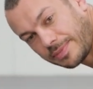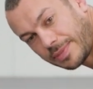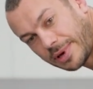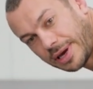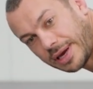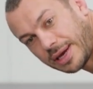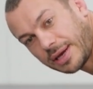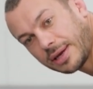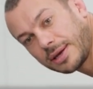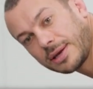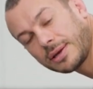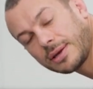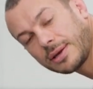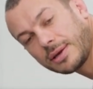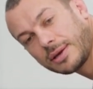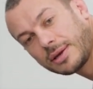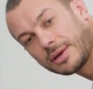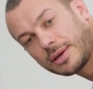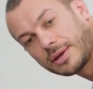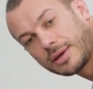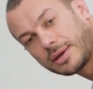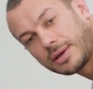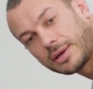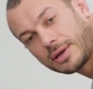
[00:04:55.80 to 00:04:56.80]
my
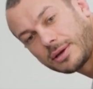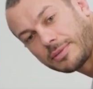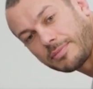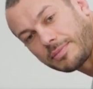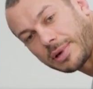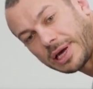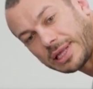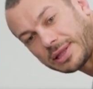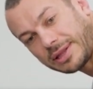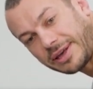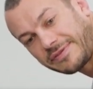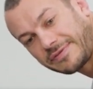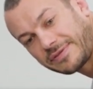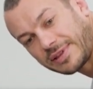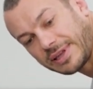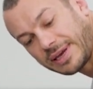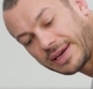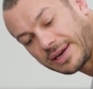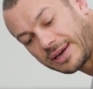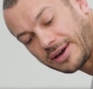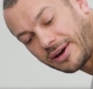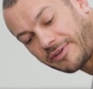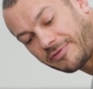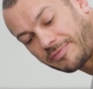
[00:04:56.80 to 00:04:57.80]
left
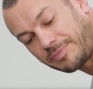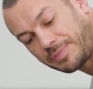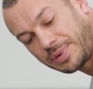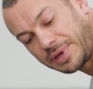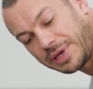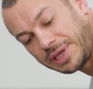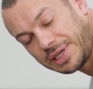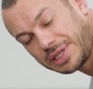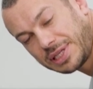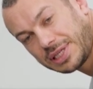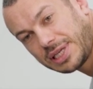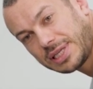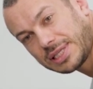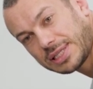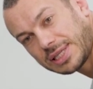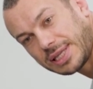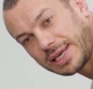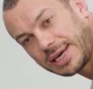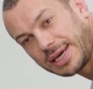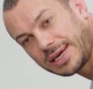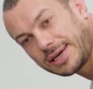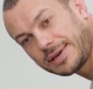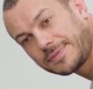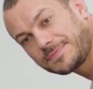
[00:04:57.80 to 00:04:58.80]
leg, I've pinched his
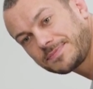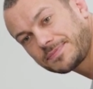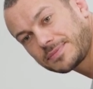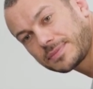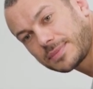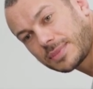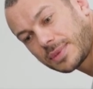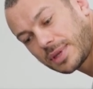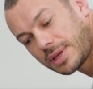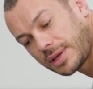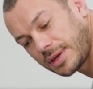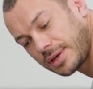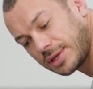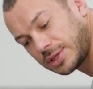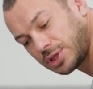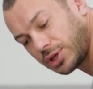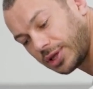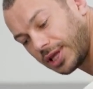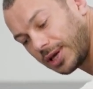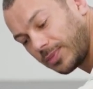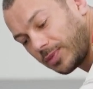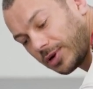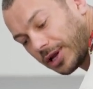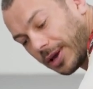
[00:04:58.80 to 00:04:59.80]
leg. So
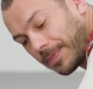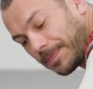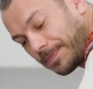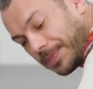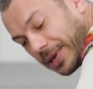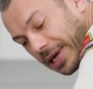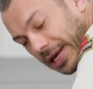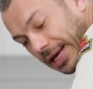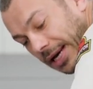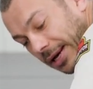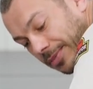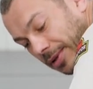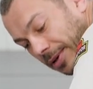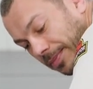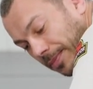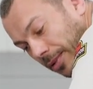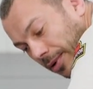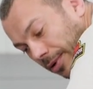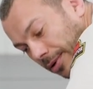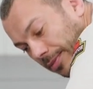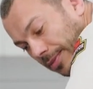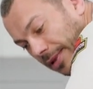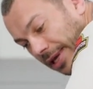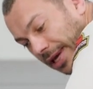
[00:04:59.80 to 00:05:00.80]
then when I pick up the
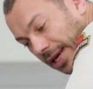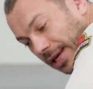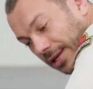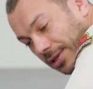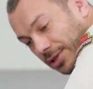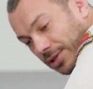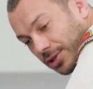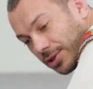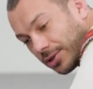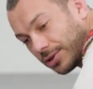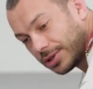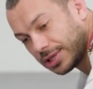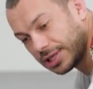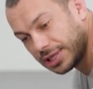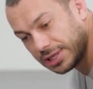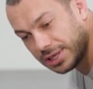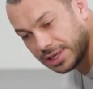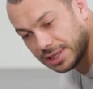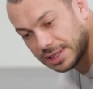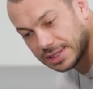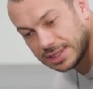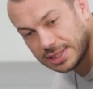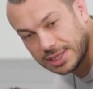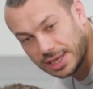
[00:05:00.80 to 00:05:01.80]
bottom leg and turn to the
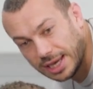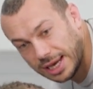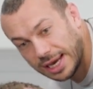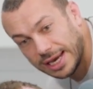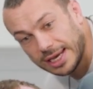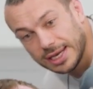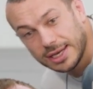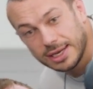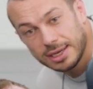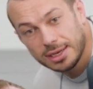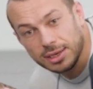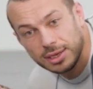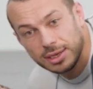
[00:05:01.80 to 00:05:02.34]
other side,